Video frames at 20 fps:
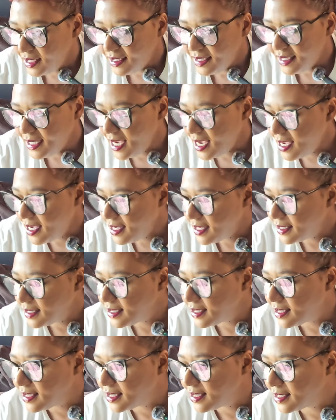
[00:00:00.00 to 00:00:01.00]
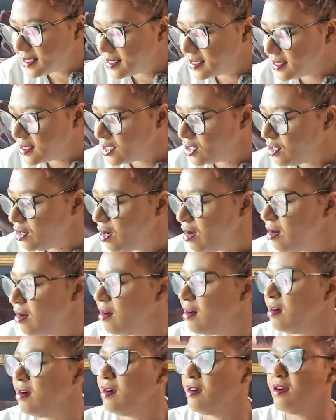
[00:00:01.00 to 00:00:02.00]
Next to
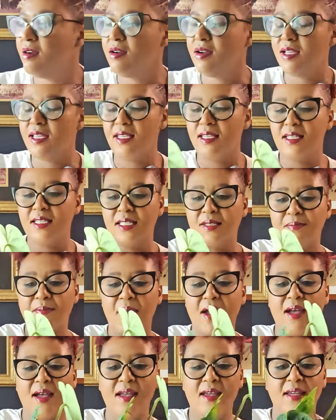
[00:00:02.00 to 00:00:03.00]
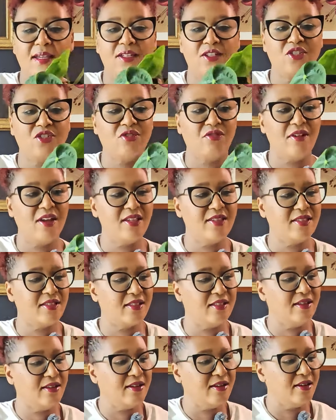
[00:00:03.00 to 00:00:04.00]
her is my
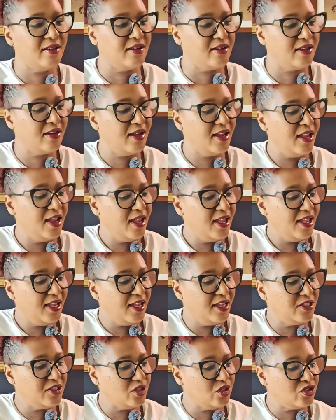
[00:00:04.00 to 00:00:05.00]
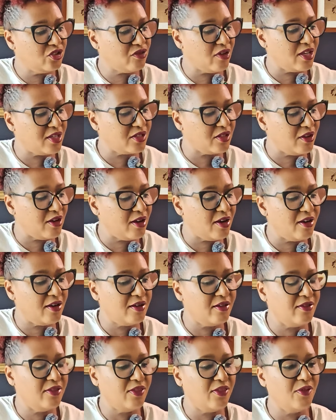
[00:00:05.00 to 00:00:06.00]
Dressler, Indo
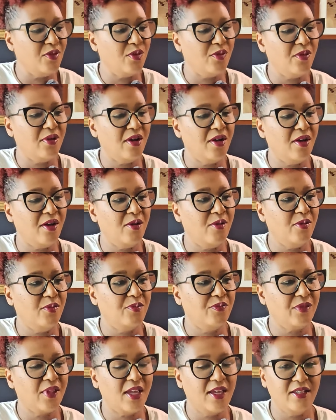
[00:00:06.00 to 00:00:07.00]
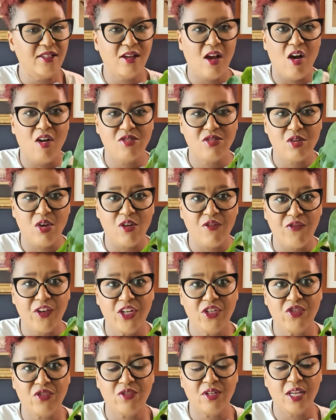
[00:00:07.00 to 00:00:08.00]
Dressler, also
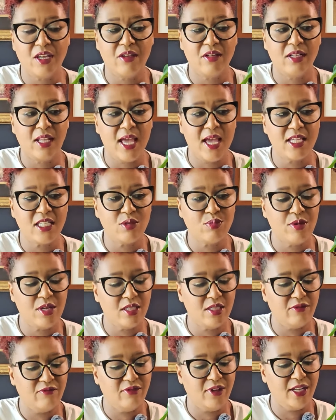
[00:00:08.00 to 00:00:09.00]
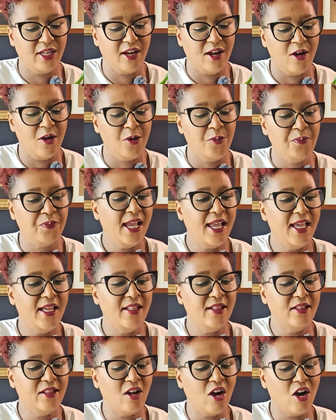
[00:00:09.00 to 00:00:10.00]
featured in last week's video.
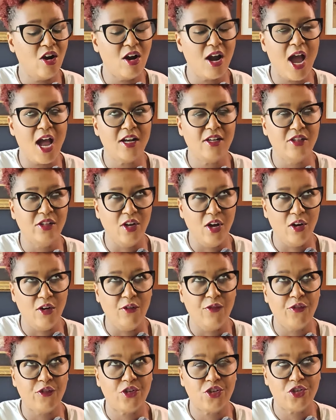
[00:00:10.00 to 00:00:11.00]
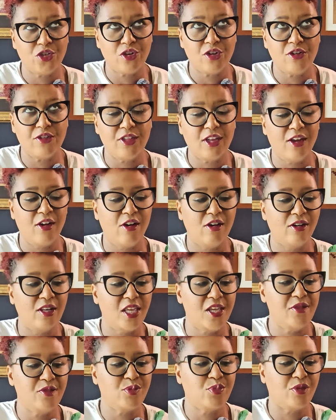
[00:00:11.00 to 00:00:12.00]
And I know for sure that her
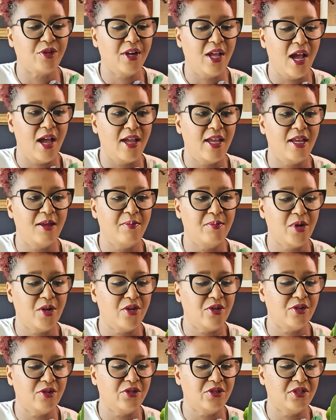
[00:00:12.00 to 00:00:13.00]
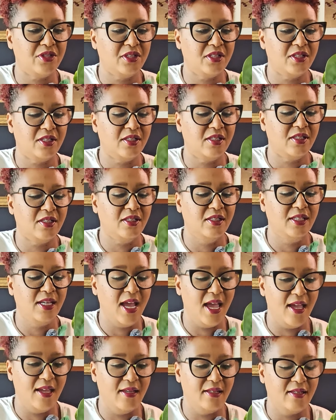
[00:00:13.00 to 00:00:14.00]
leaves were not emerged
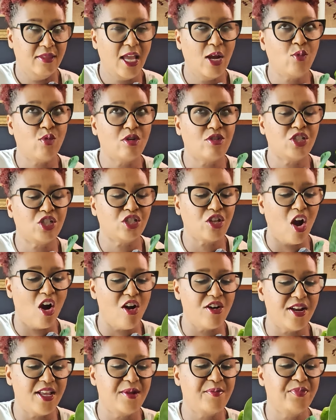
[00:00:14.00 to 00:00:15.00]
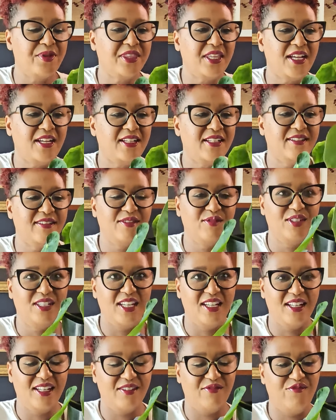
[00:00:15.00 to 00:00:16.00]
yet. They were starting, but they
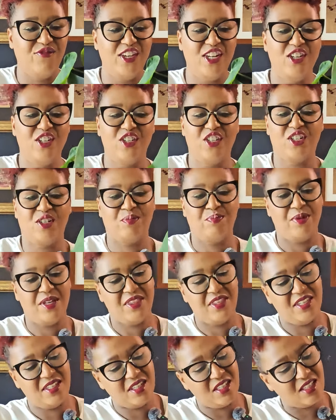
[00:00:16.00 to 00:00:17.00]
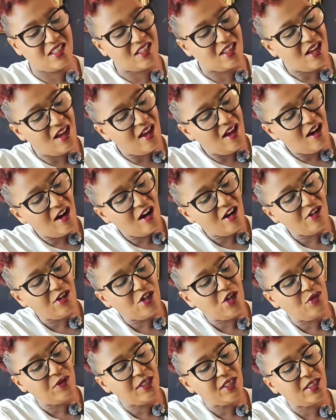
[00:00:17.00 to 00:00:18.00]
didn't finish. But this is her
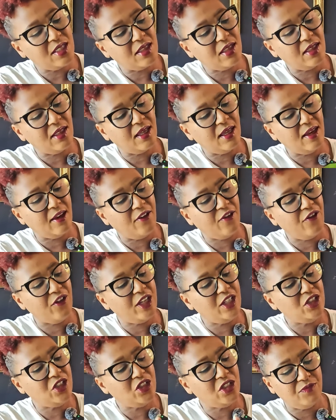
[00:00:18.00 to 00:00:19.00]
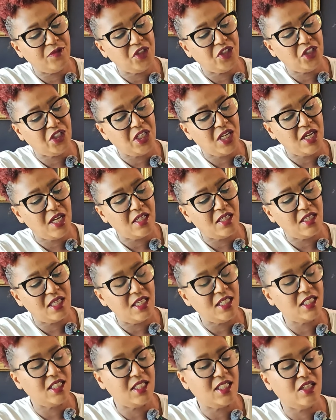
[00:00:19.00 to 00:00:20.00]
newest leaf.
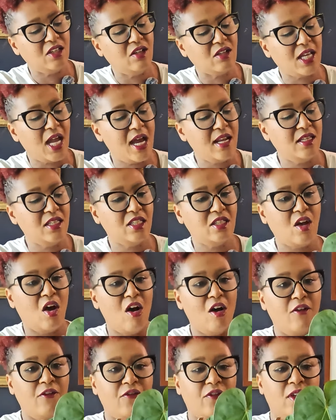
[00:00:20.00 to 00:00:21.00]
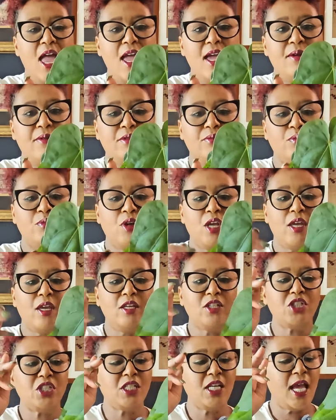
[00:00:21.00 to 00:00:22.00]
It's still kind of soft, and
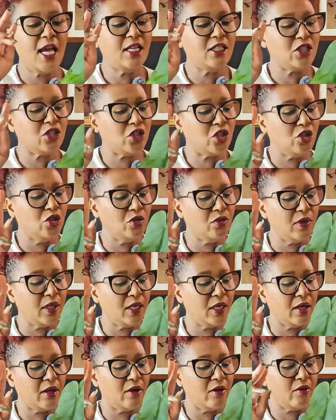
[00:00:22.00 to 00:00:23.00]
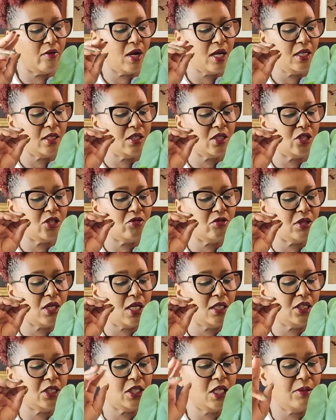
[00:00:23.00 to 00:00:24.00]
she has 2 in here, right? She
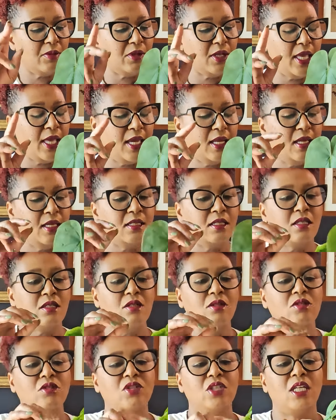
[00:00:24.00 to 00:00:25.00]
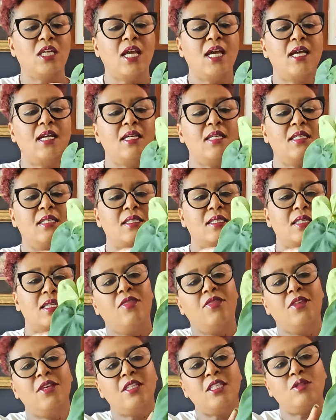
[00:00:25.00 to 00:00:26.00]
was double-headed, so she has,
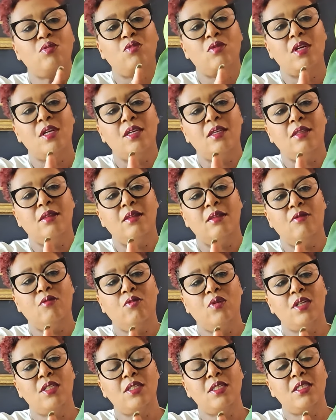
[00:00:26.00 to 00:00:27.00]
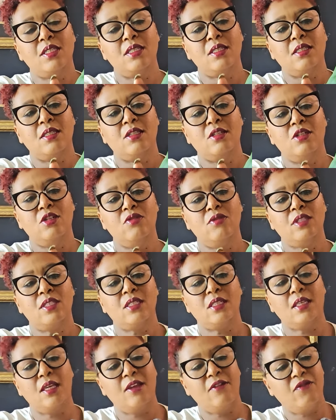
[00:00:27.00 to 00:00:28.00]
this one was the newest
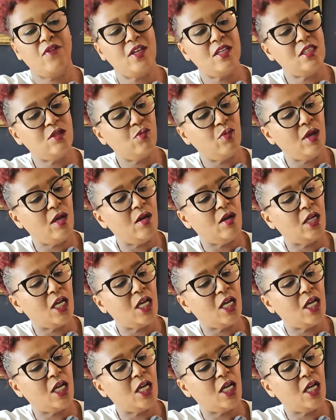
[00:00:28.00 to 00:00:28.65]
leaf as well,